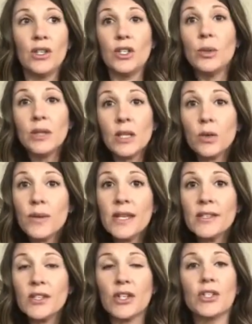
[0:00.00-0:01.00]
do a little
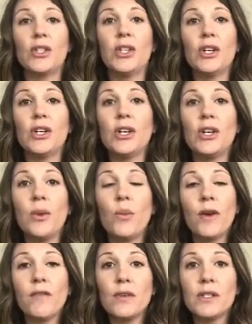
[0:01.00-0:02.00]
research, learn
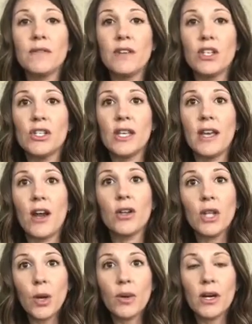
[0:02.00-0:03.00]
what fruits and veggies are
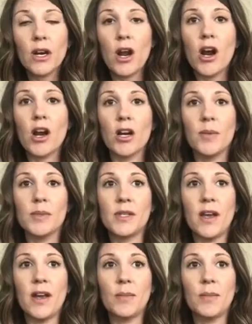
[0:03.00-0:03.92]
lower in carbs,